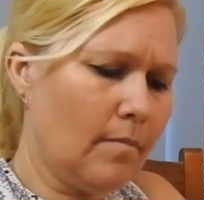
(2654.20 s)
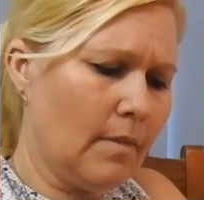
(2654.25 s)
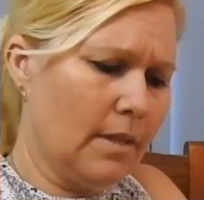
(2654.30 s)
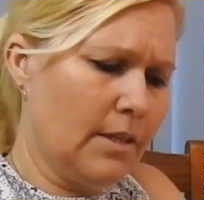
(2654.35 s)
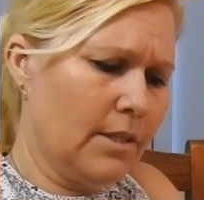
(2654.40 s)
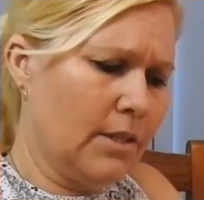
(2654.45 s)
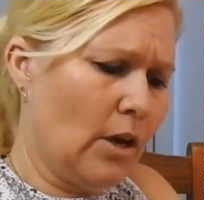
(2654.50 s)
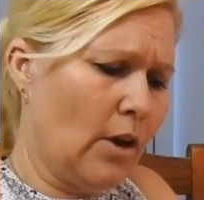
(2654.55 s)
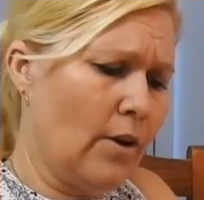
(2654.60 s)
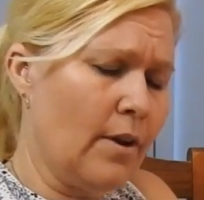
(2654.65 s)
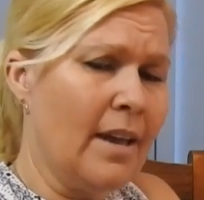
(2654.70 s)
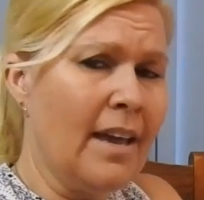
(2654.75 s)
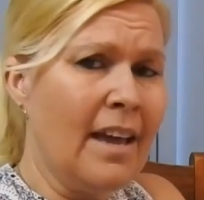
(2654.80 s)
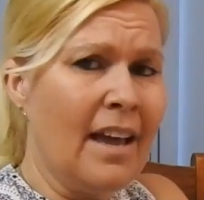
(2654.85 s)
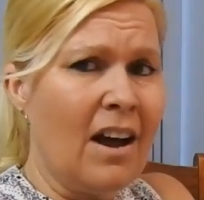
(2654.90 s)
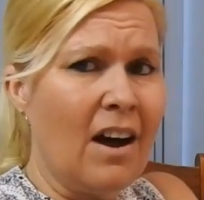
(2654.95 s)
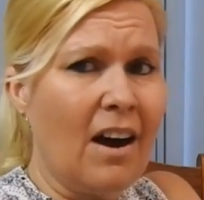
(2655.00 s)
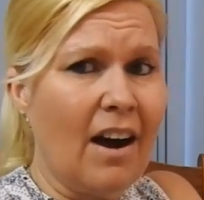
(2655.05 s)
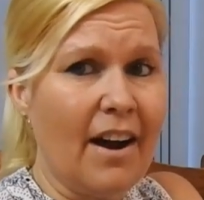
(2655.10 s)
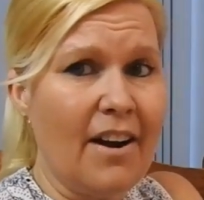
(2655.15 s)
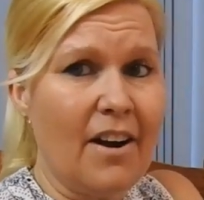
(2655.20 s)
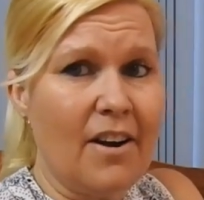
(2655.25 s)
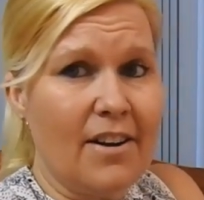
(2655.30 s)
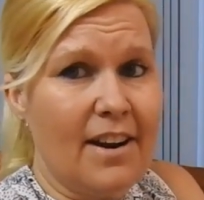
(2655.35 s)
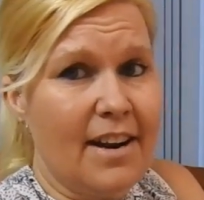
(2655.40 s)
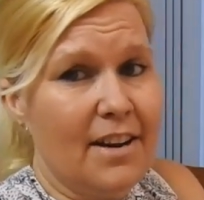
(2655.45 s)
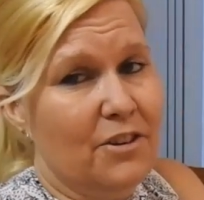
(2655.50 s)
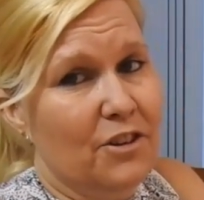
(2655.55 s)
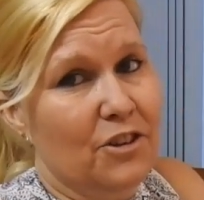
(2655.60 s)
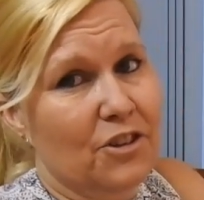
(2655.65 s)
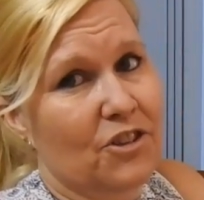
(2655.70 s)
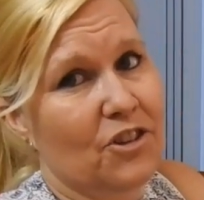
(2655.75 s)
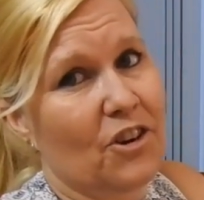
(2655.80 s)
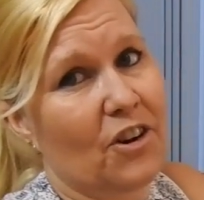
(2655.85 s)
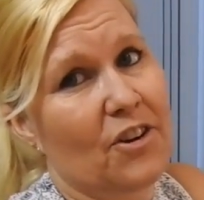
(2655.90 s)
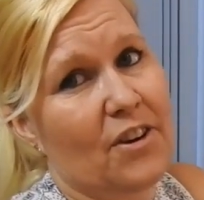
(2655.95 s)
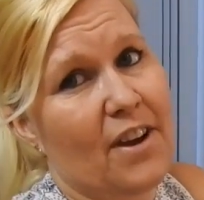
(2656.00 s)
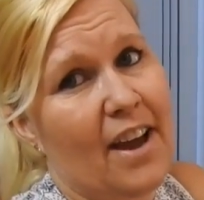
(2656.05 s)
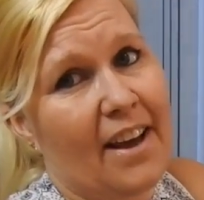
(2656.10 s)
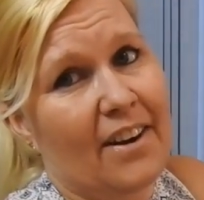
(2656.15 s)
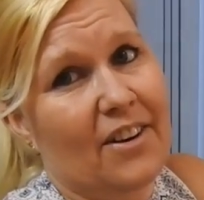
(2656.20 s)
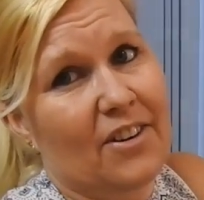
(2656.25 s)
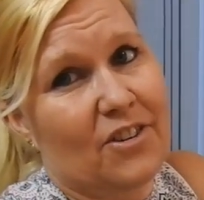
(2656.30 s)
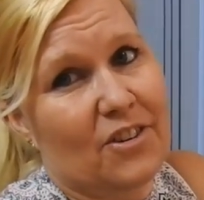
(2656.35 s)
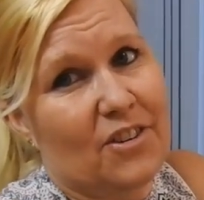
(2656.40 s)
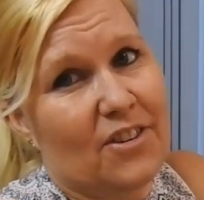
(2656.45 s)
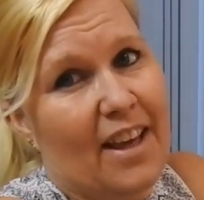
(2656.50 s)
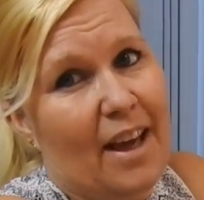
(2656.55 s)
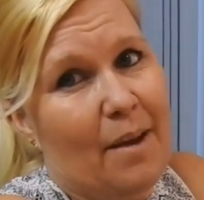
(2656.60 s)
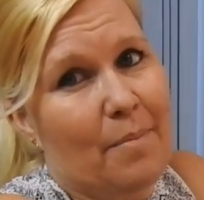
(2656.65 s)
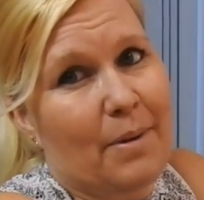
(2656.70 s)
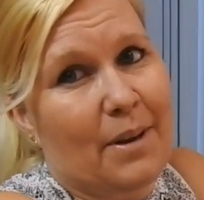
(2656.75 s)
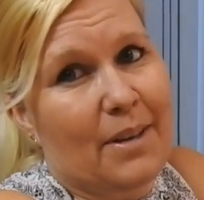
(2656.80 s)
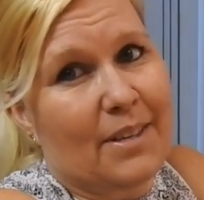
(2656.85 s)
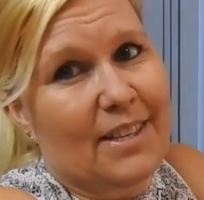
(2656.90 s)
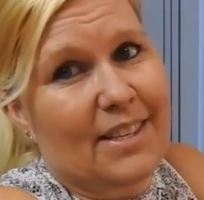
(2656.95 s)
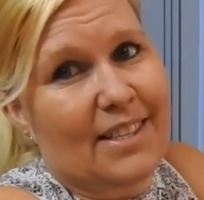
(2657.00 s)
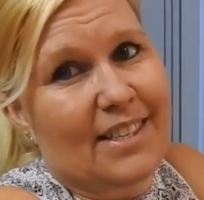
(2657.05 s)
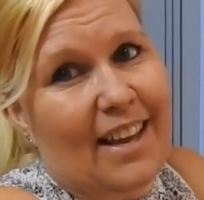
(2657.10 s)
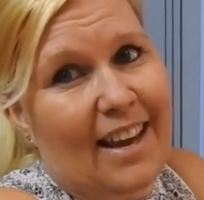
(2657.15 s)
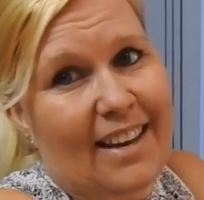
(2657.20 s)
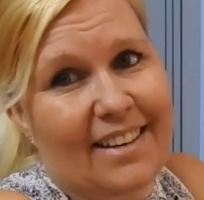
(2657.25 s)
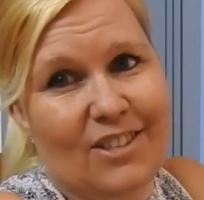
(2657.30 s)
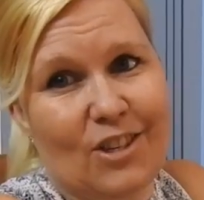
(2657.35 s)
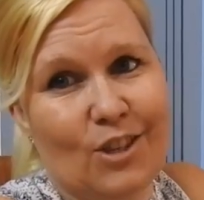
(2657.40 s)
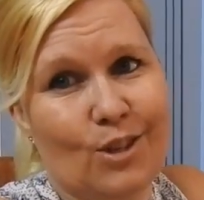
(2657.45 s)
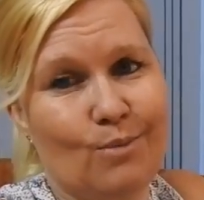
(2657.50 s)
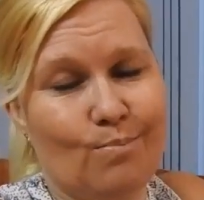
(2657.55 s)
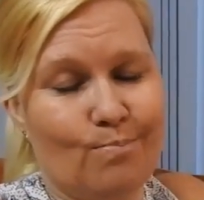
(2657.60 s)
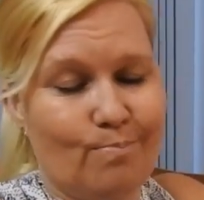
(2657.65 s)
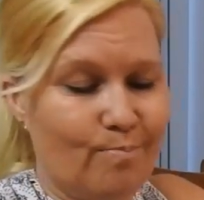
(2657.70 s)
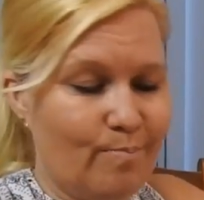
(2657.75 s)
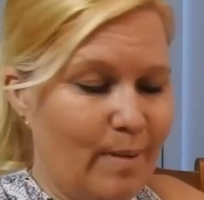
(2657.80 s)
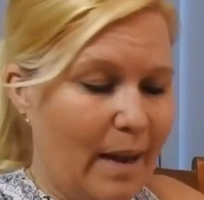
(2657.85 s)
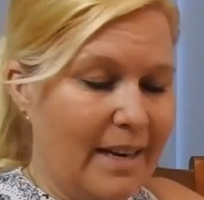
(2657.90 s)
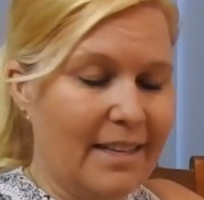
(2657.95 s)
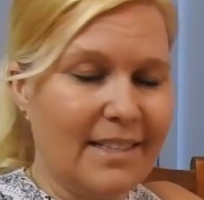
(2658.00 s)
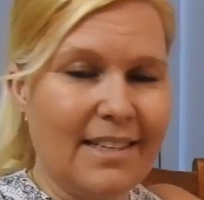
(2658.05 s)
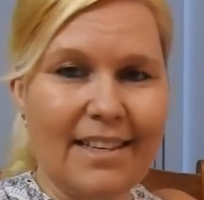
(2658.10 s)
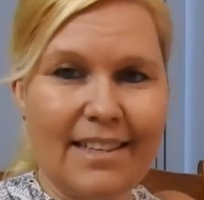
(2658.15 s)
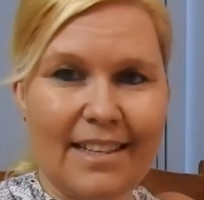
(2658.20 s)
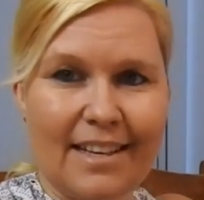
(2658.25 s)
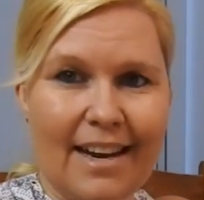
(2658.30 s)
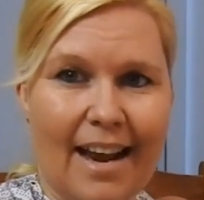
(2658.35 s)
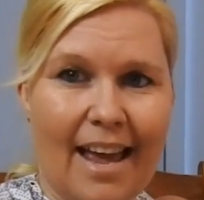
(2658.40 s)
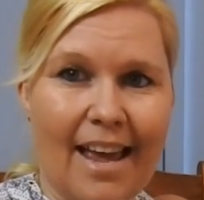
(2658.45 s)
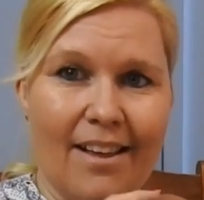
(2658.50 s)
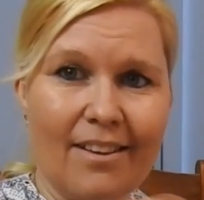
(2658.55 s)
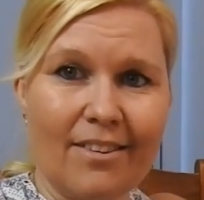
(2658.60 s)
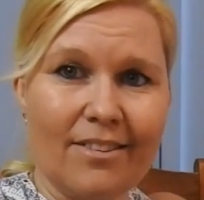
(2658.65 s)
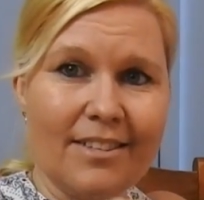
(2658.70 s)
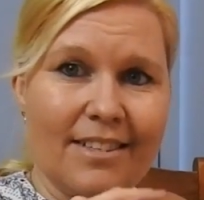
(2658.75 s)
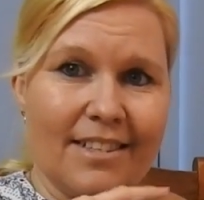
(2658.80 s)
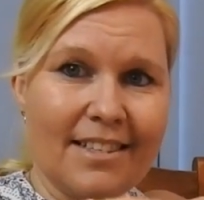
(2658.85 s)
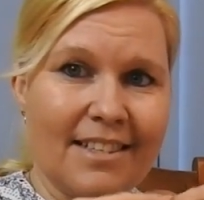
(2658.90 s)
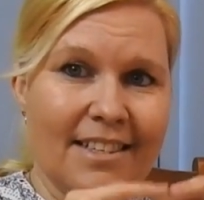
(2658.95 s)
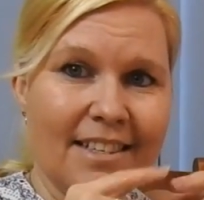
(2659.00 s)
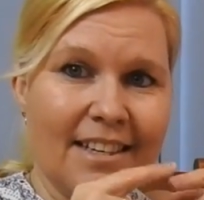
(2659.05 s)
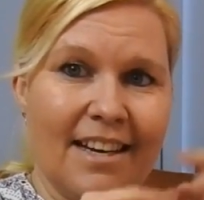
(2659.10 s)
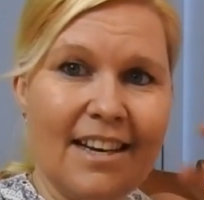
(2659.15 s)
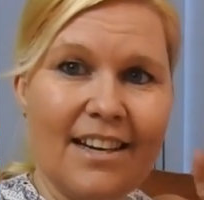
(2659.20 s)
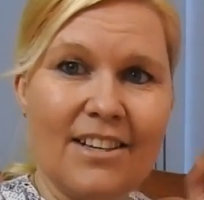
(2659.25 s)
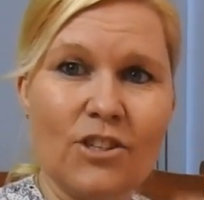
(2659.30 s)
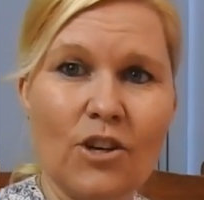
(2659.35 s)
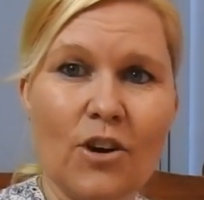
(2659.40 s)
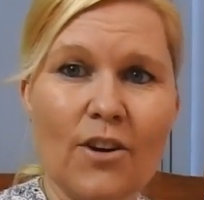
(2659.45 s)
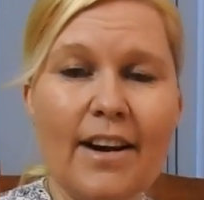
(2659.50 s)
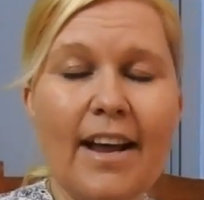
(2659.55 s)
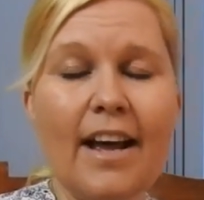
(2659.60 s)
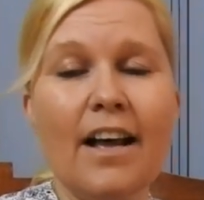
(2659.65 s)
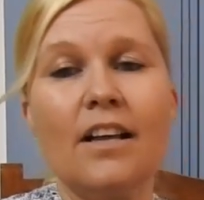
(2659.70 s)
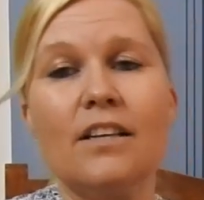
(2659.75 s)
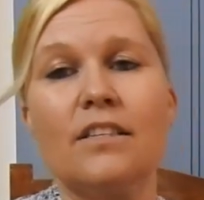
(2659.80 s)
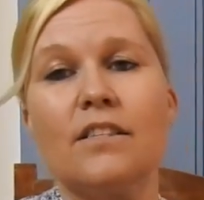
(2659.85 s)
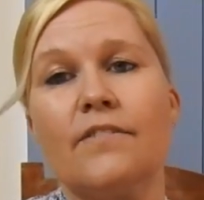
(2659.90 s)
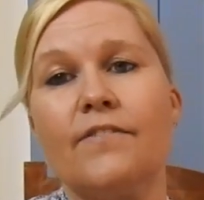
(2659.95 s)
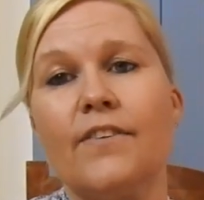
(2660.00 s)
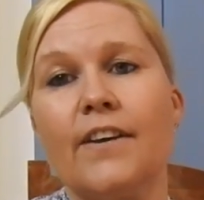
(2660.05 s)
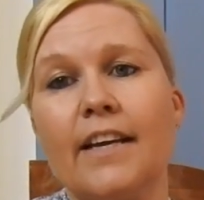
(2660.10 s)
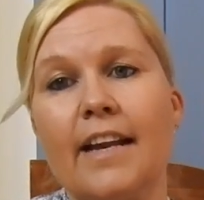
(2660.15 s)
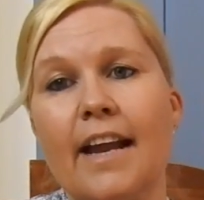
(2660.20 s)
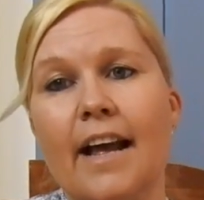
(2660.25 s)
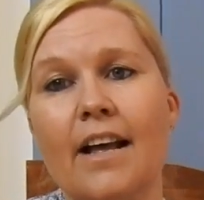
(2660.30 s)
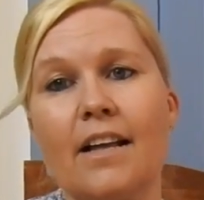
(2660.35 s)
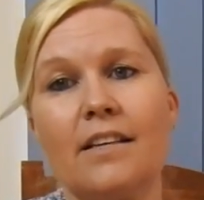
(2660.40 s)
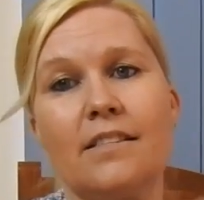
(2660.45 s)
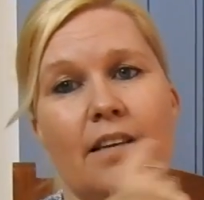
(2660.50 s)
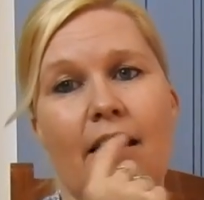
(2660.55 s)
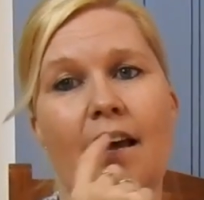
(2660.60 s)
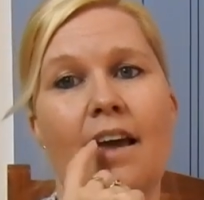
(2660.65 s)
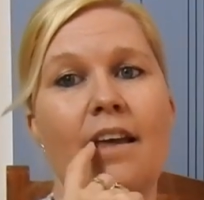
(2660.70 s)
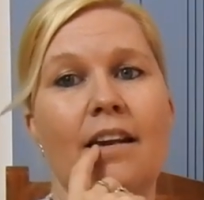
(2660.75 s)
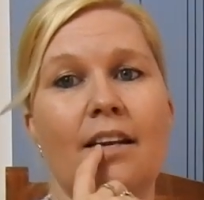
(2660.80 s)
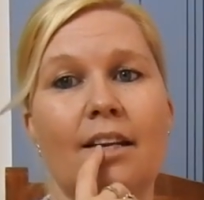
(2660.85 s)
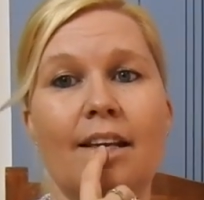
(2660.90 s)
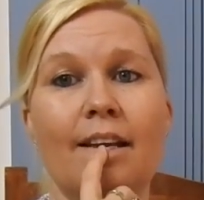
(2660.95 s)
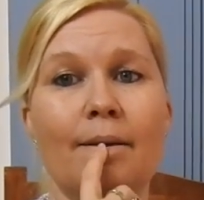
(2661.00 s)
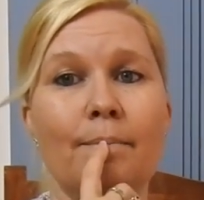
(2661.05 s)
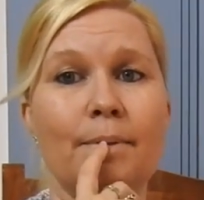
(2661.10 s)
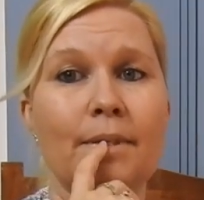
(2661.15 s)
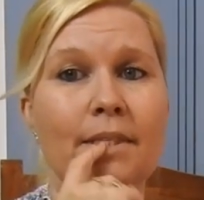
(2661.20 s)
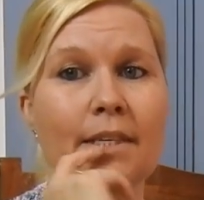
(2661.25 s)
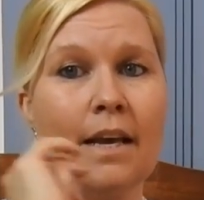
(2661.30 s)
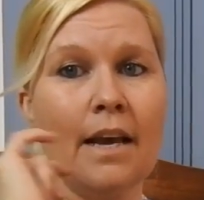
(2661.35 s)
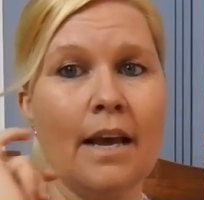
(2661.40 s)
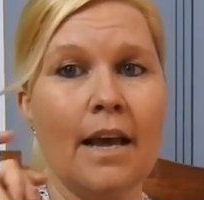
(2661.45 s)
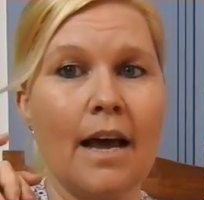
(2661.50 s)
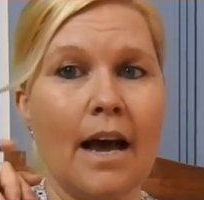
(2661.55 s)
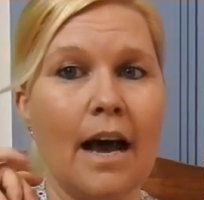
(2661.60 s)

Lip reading: So I don't need to show you how to do that because it's like just painting the nails, toenails, fingernails and lips.